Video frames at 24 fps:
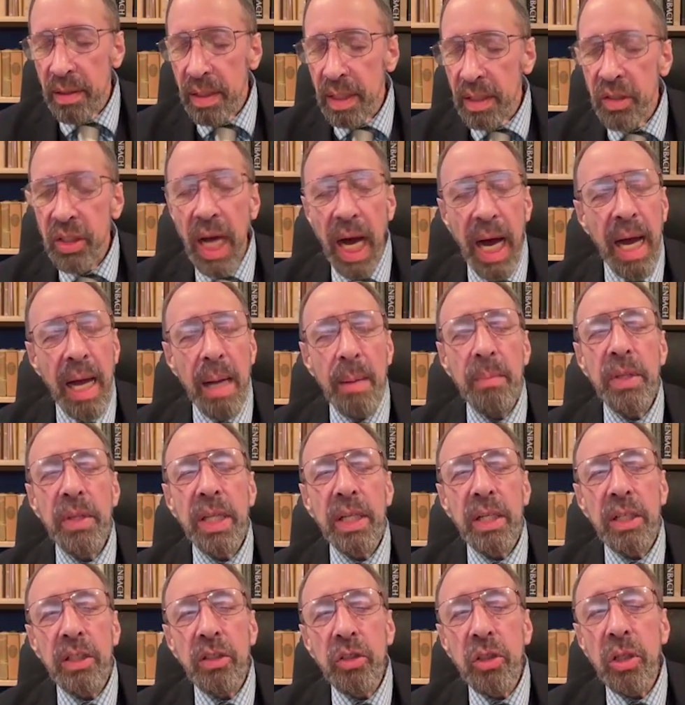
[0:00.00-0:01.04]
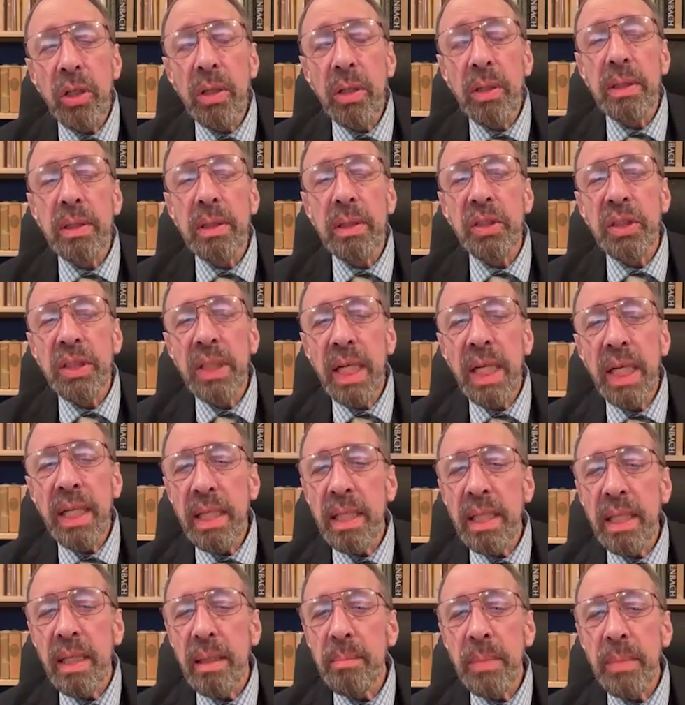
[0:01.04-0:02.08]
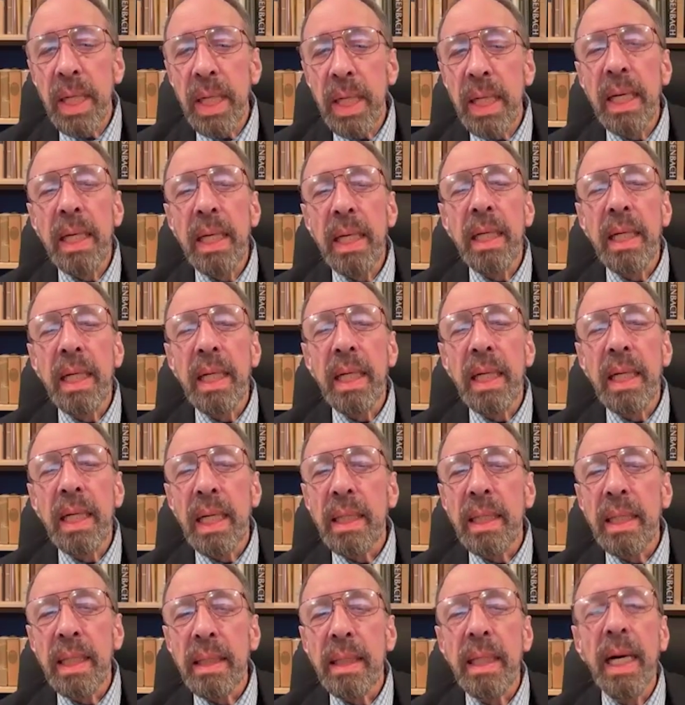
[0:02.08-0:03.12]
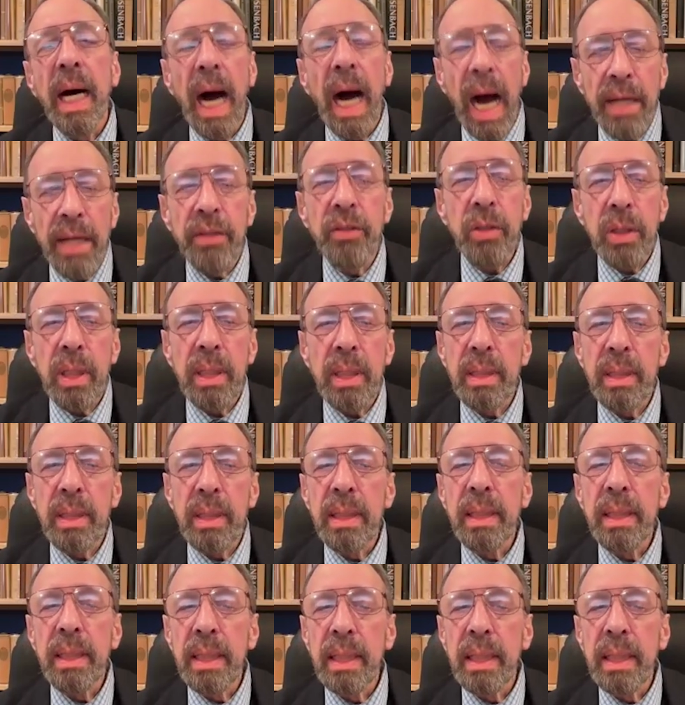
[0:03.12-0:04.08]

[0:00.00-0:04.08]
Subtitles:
the time that it took to study them, I took.